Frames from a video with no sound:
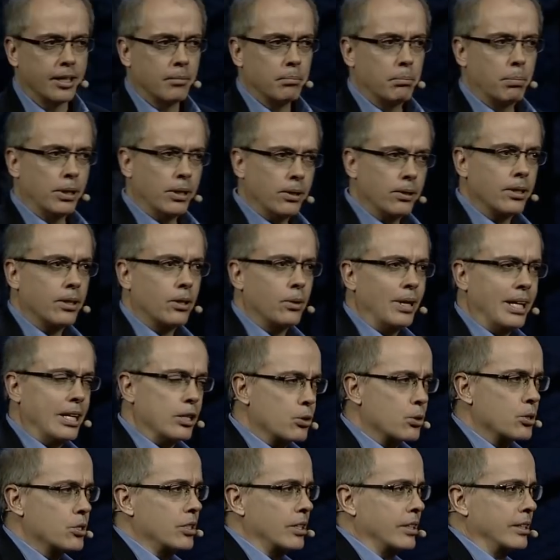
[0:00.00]
But you know,
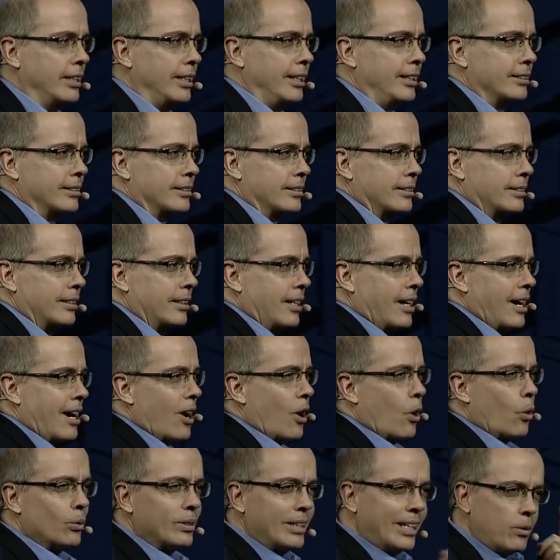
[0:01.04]
interestingly,
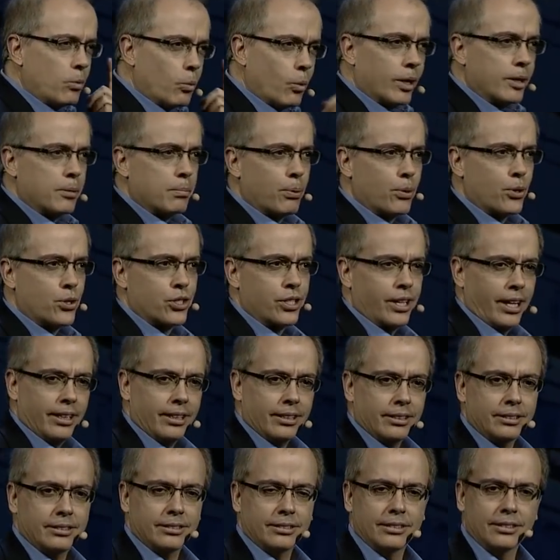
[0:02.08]
only 1%
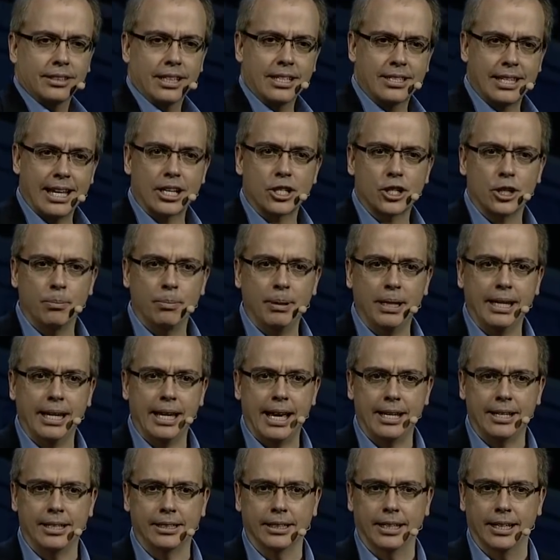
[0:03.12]
is actually being
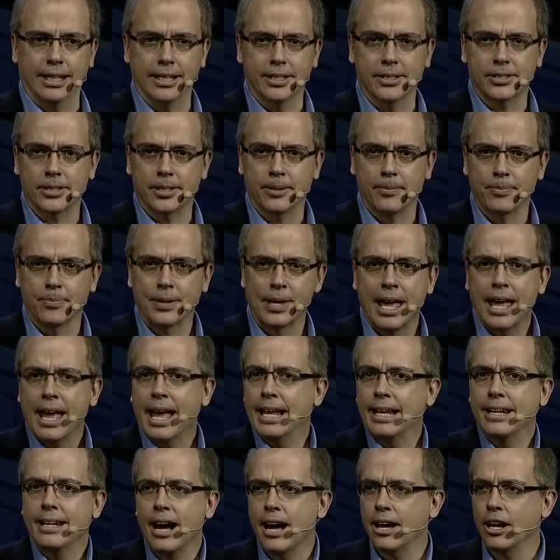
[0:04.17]
analyzed.
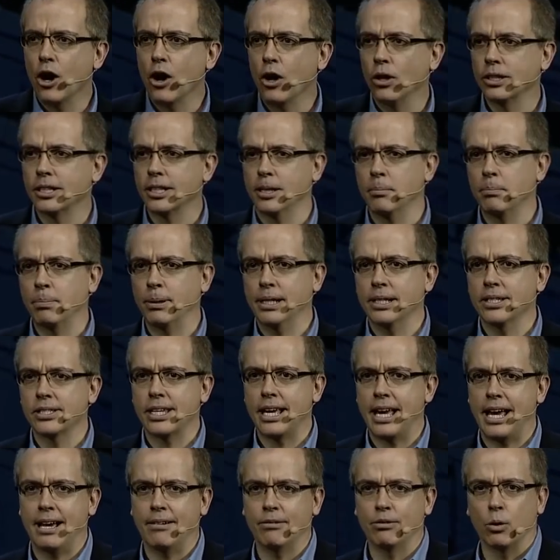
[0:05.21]
And not all companies
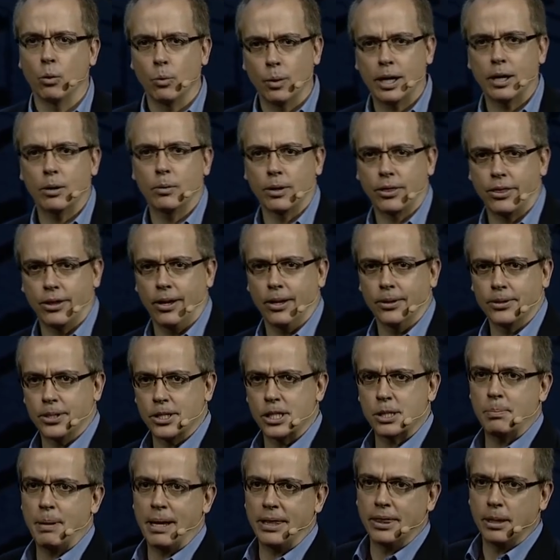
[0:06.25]
have the wherewithal to
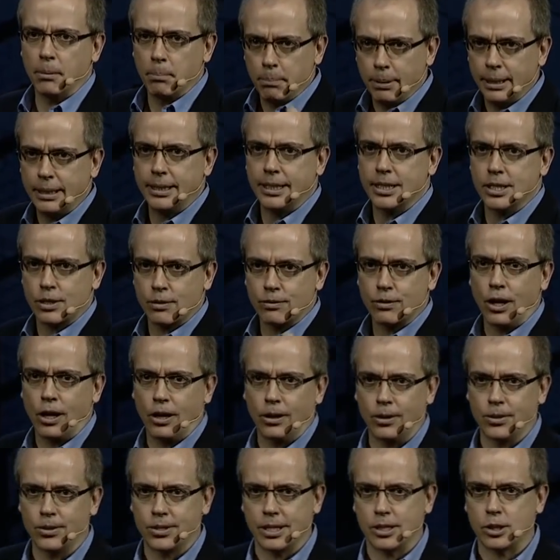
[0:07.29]
spend the billions of
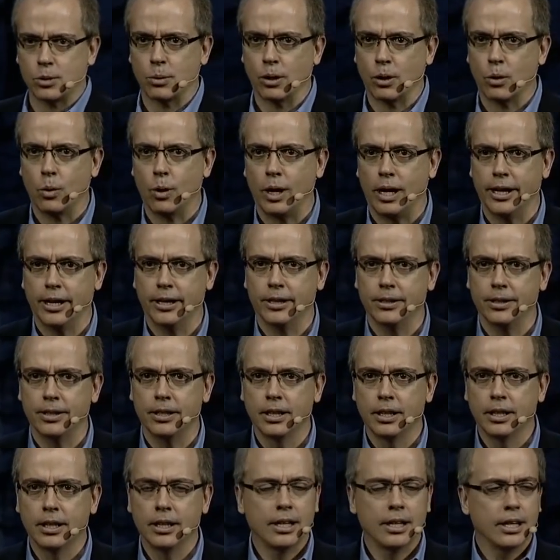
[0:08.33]
dollars that's required
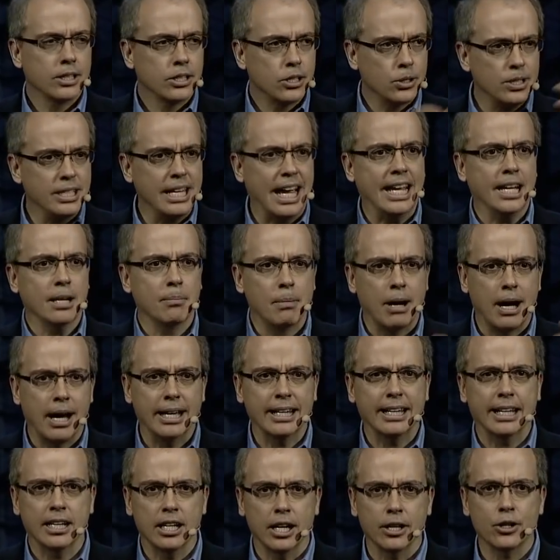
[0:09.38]
to data mine
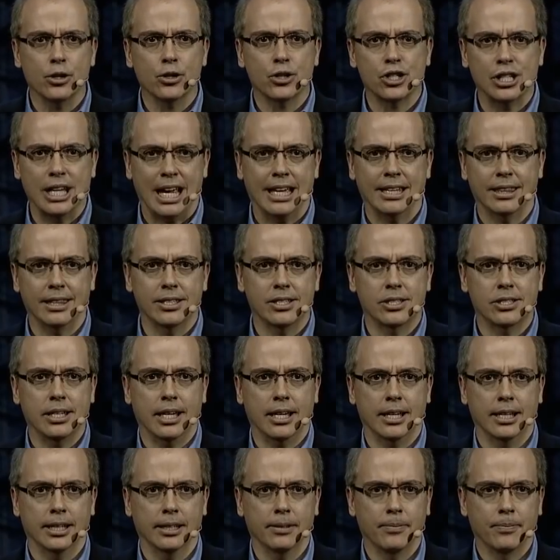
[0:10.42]
and understand this
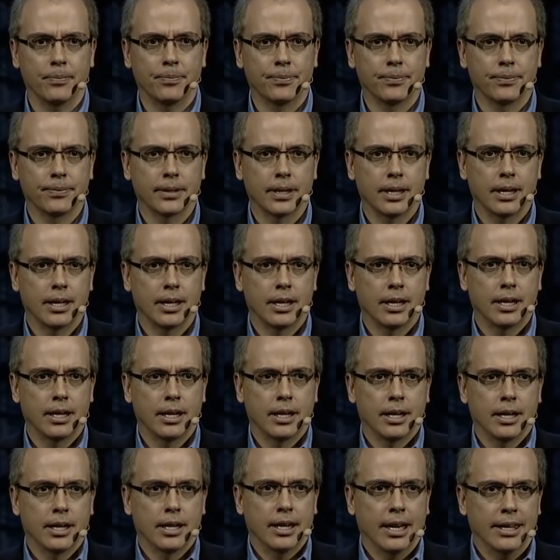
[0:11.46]
data.
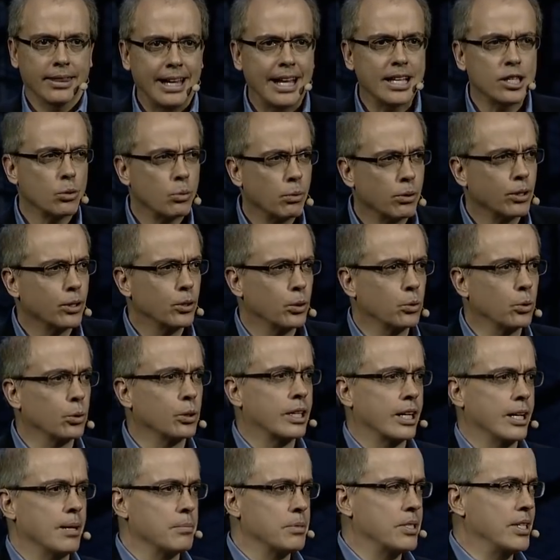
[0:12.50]
And that's where Google
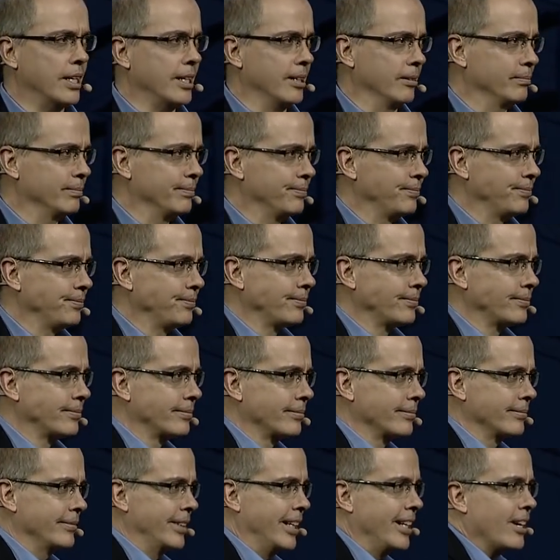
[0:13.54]
comes in.
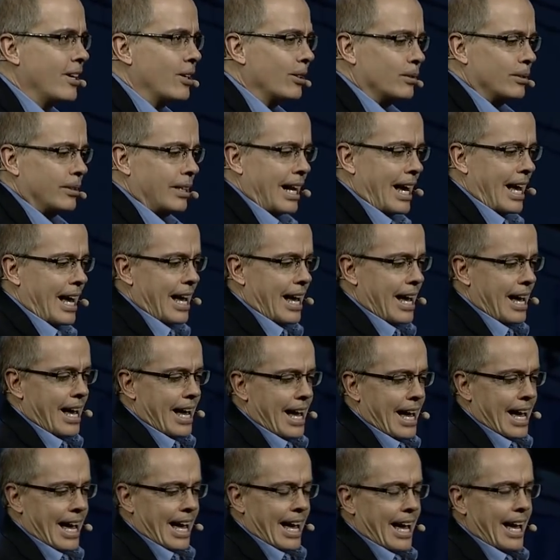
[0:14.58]
You know,
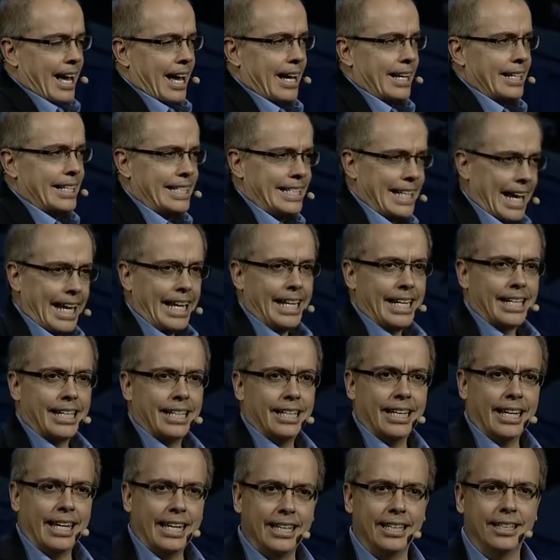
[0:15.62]

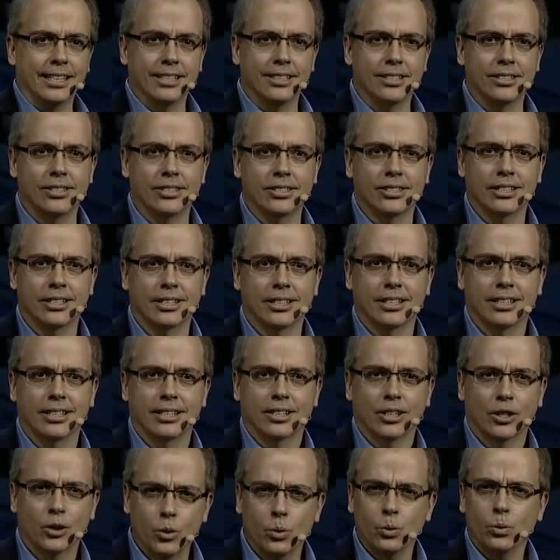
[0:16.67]
data is
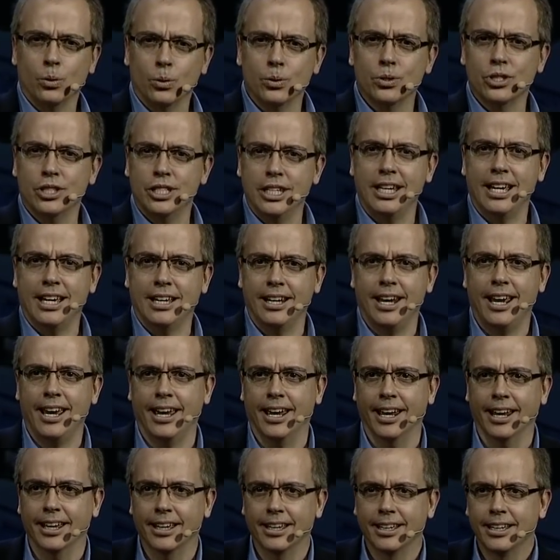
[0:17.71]
Google's
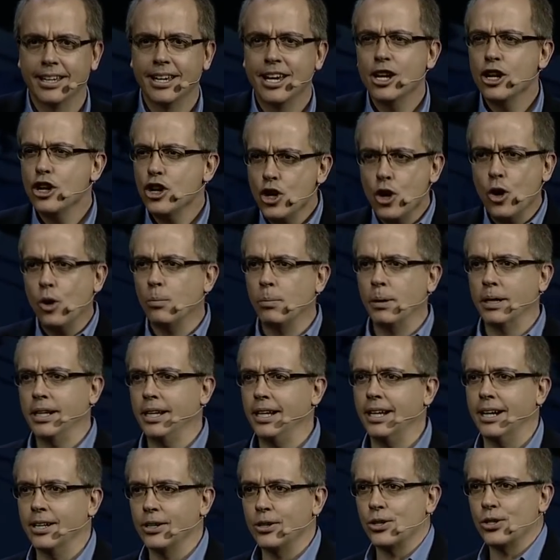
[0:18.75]
DNA. Nobody
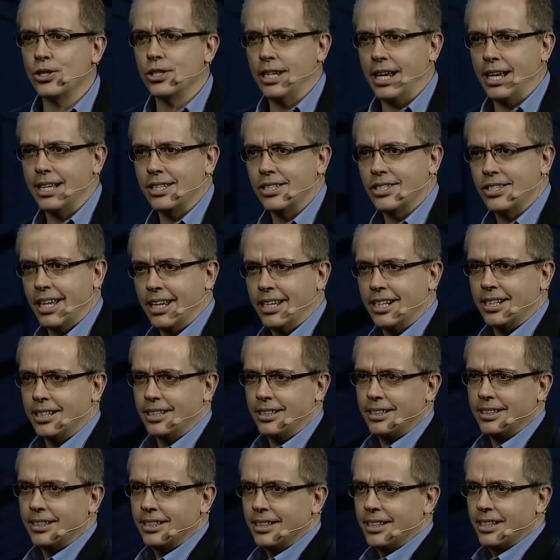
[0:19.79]
understands data
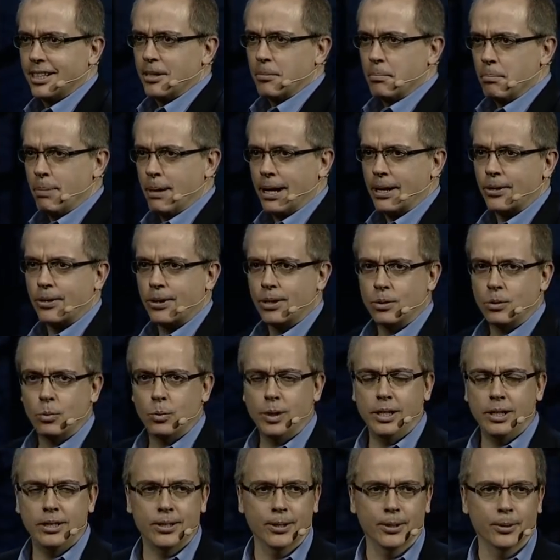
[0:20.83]
better than
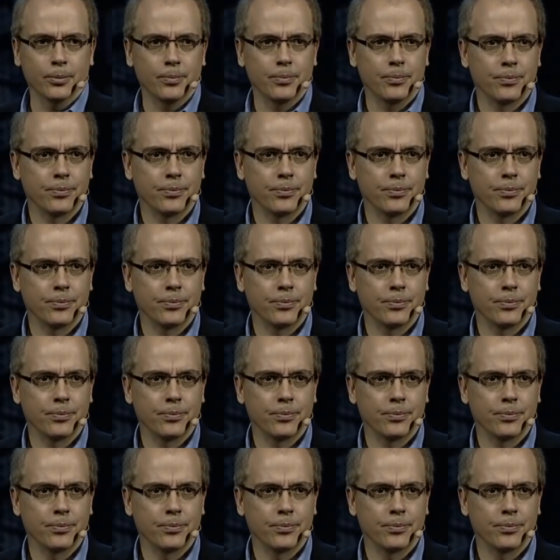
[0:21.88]
we do.